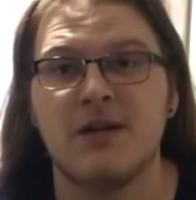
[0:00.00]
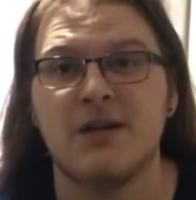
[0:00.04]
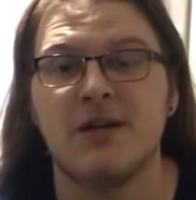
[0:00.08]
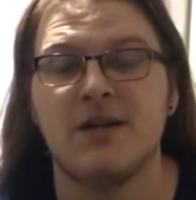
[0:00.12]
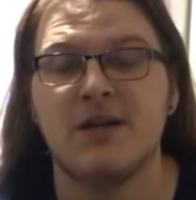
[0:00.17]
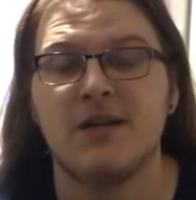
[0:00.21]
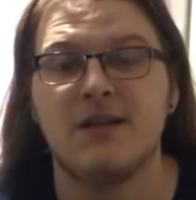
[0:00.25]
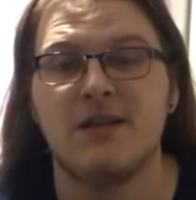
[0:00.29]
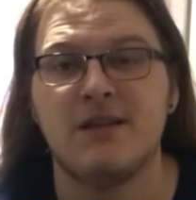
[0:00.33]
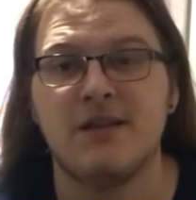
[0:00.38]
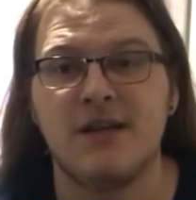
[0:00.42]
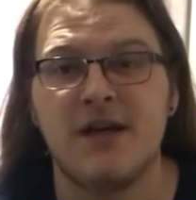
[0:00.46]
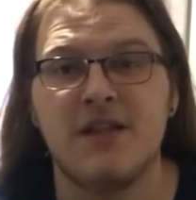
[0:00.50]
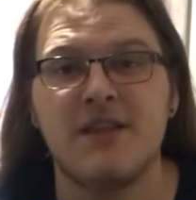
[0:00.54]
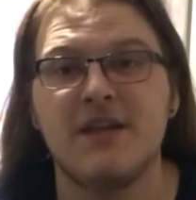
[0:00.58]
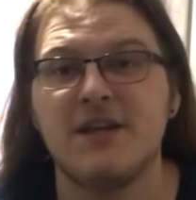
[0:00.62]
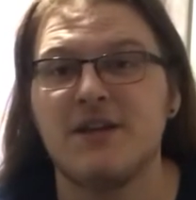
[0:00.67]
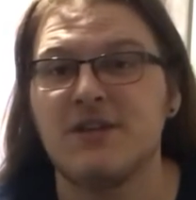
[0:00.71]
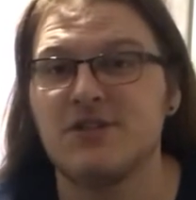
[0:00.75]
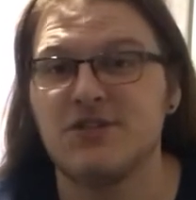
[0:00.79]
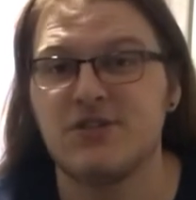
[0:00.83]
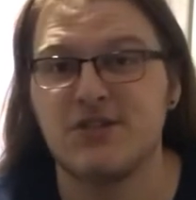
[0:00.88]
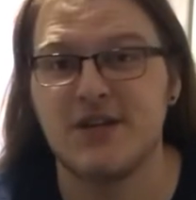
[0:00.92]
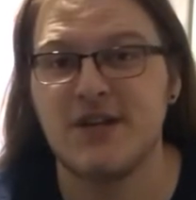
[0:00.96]
Nothing
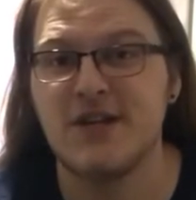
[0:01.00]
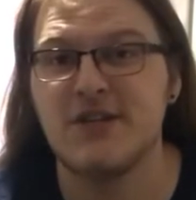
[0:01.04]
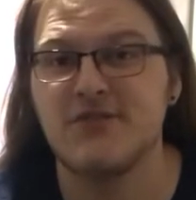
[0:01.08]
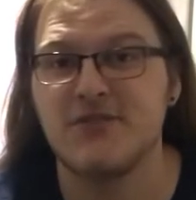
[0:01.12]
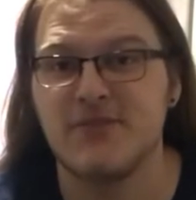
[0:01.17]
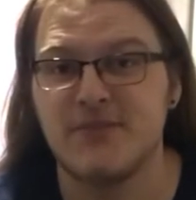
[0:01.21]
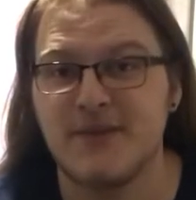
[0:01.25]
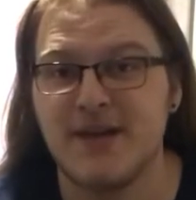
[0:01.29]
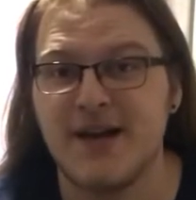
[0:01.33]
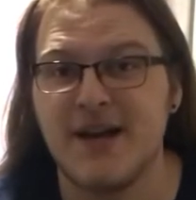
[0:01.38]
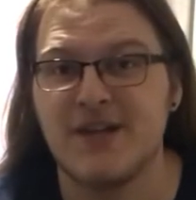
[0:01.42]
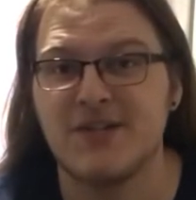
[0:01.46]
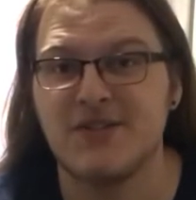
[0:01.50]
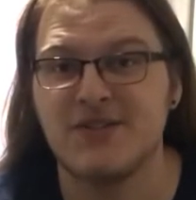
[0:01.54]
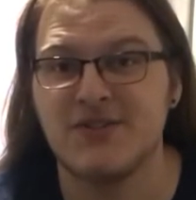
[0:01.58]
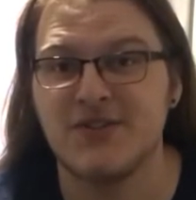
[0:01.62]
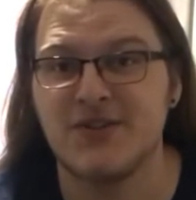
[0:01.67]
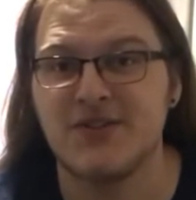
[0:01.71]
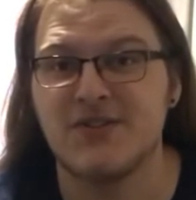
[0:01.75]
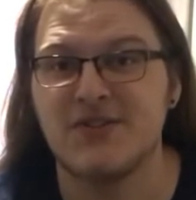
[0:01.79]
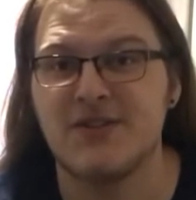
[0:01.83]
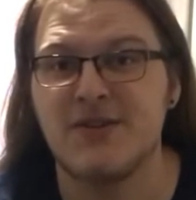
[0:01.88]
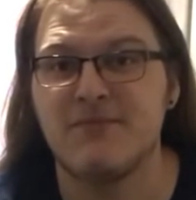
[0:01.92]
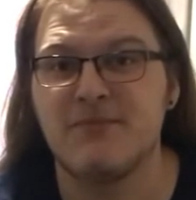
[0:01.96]
has changed from last year
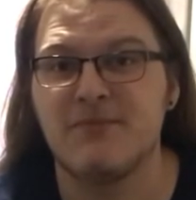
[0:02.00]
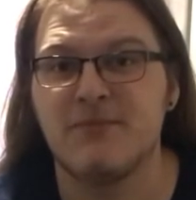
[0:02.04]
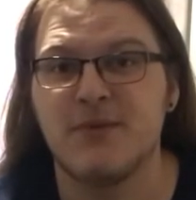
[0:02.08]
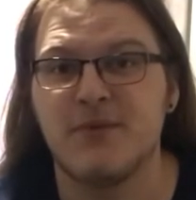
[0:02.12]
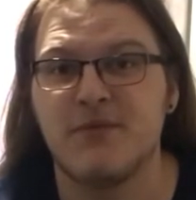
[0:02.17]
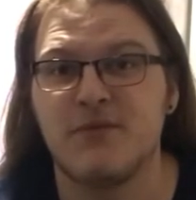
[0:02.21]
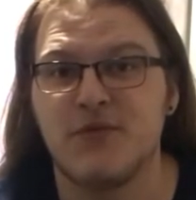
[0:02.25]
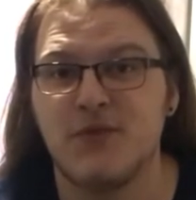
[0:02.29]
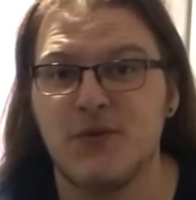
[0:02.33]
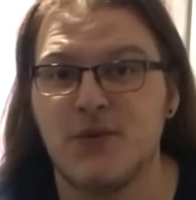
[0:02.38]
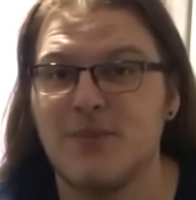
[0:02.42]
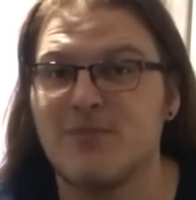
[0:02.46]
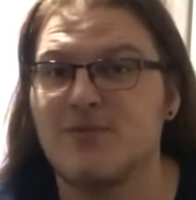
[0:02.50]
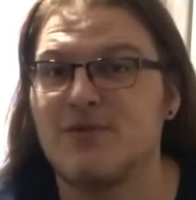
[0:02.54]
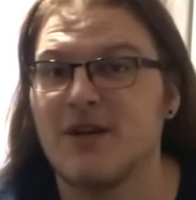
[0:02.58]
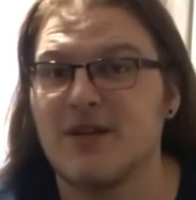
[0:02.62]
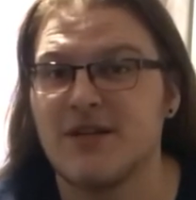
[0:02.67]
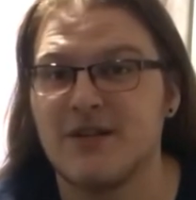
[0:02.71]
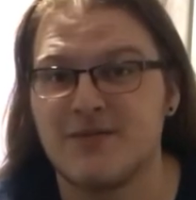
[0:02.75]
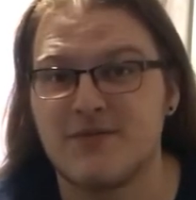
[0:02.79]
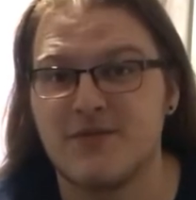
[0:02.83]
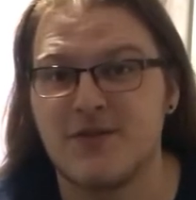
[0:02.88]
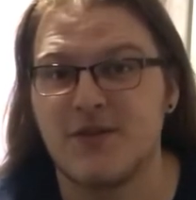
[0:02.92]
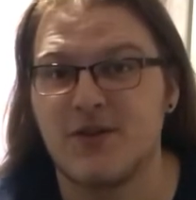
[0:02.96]
except from a few
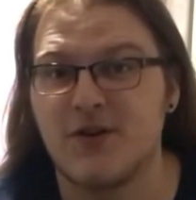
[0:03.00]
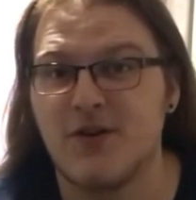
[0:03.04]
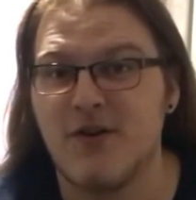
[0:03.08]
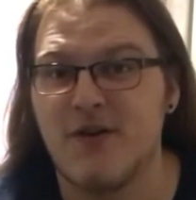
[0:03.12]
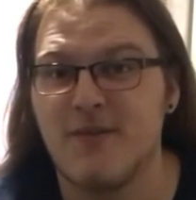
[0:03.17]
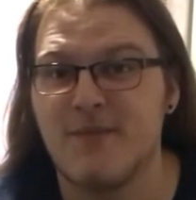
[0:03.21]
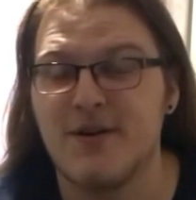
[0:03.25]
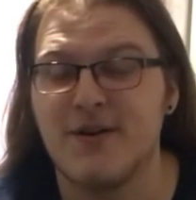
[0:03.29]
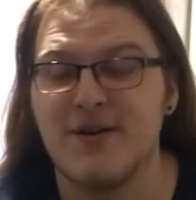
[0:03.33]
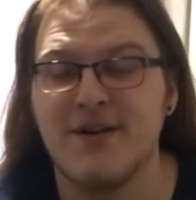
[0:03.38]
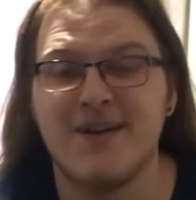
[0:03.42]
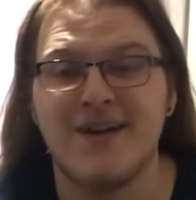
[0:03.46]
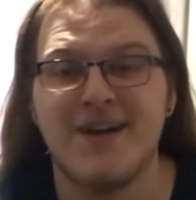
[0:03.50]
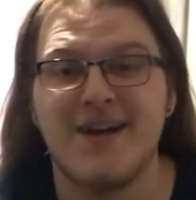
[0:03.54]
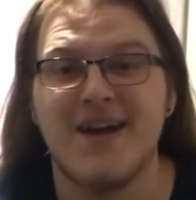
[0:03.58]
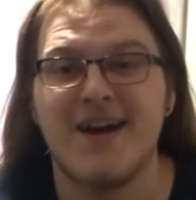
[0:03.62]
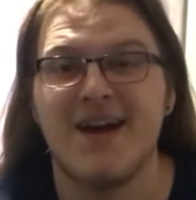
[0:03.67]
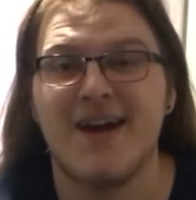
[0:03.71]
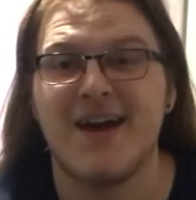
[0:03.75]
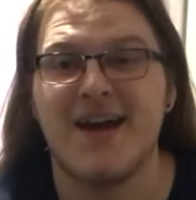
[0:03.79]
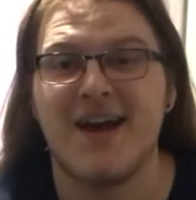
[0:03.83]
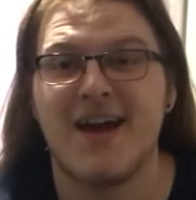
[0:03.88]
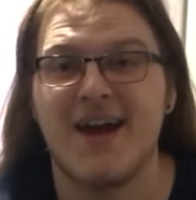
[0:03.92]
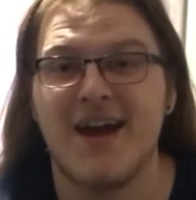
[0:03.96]
objectives on the armor,
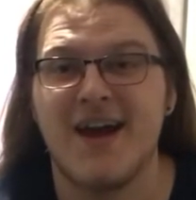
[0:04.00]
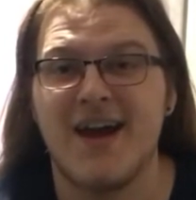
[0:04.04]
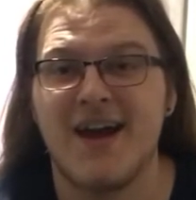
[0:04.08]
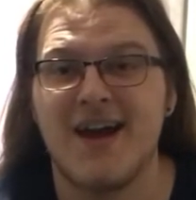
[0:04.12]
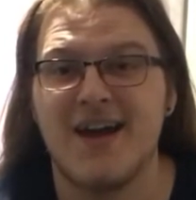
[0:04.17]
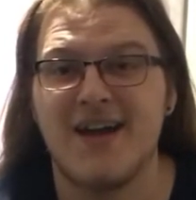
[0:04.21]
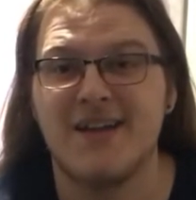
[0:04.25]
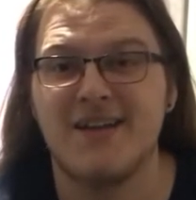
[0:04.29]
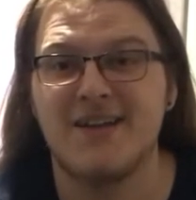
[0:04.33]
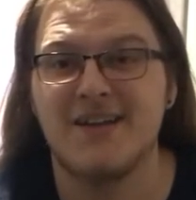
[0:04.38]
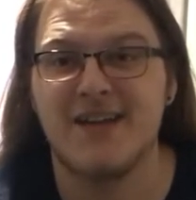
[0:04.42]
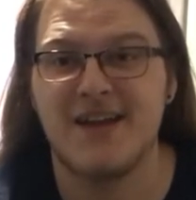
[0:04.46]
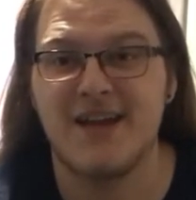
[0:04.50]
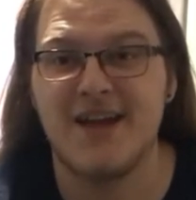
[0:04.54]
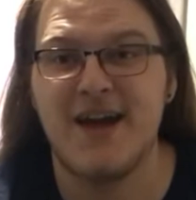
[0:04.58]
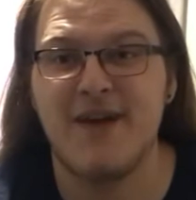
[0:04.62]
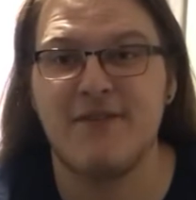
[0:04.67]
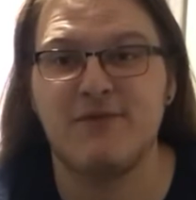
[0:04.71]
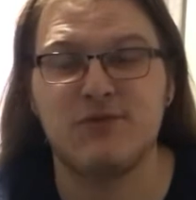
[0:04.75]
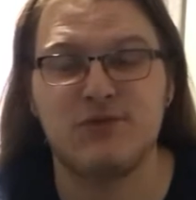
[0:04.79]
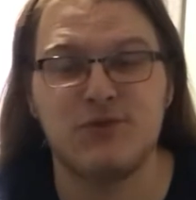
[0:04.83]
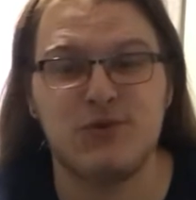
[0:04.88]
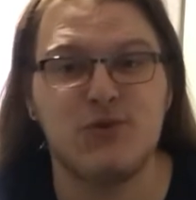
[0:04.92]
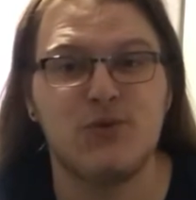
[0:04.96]
and they
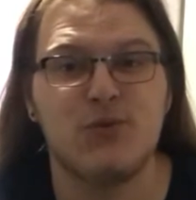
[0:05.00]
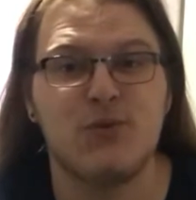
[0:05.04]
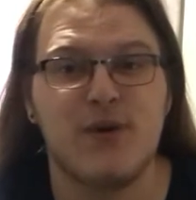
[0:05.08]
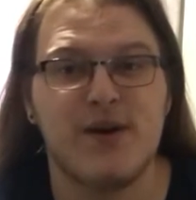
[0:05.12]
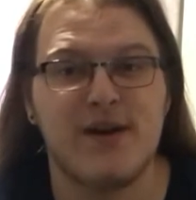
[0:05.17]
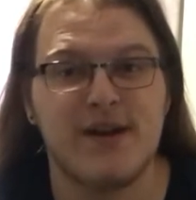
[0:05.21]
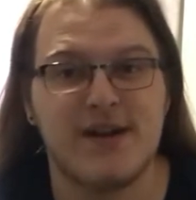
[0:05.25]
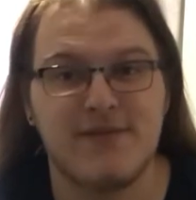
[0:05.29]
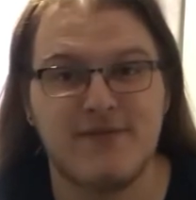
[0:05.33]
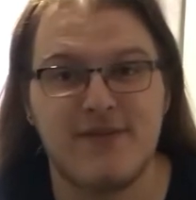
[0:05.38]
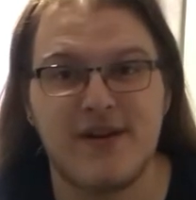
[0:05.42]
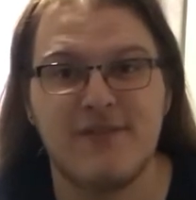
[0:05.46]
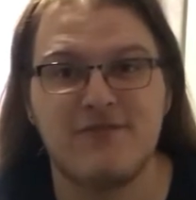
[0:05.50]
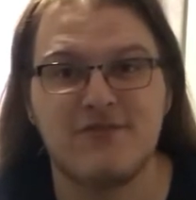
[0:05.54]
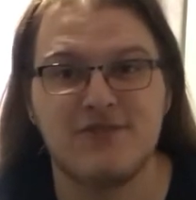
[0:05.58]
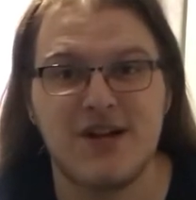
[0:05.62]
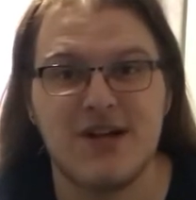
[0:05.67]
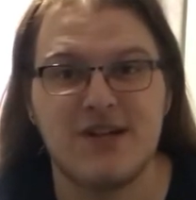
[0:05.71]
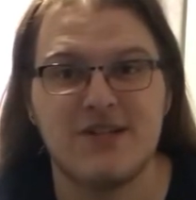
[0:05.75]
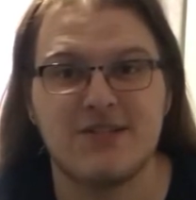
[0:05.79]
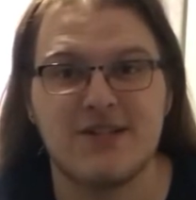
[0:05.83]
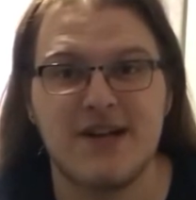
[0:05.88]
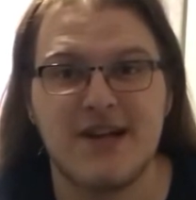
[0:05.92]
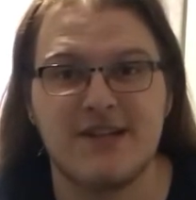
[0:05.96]
have 2 quality of life
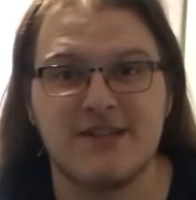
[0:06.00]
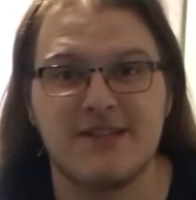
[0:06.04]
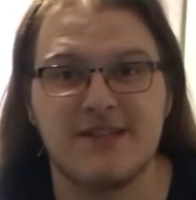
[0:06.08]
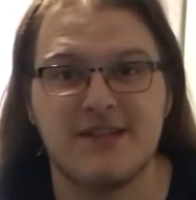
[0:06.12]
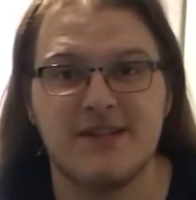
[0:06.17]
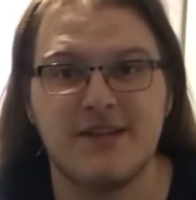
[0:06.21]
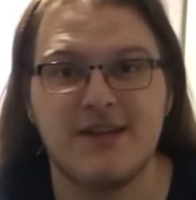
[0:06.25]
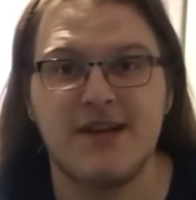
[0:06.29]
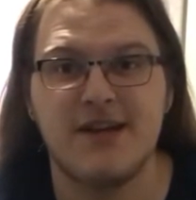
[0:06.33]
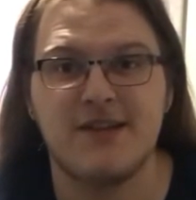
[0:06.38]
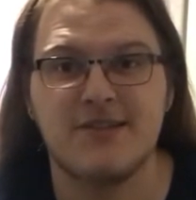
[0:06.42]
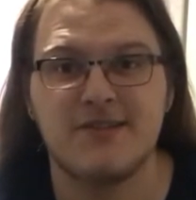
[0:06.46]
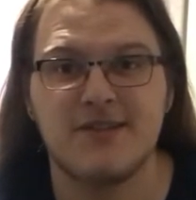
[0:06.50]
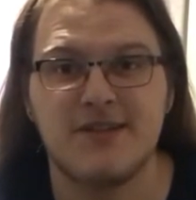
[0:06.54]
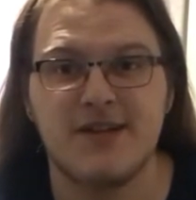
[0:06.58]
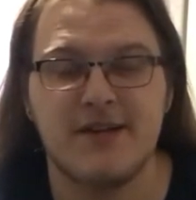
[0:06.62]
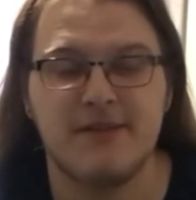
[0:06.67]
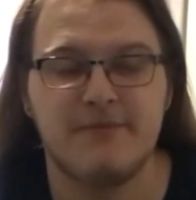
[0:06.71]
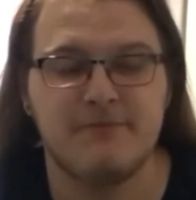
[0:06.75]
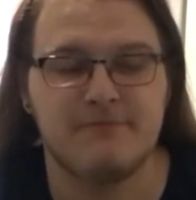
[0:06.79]
changes added to the EAZ.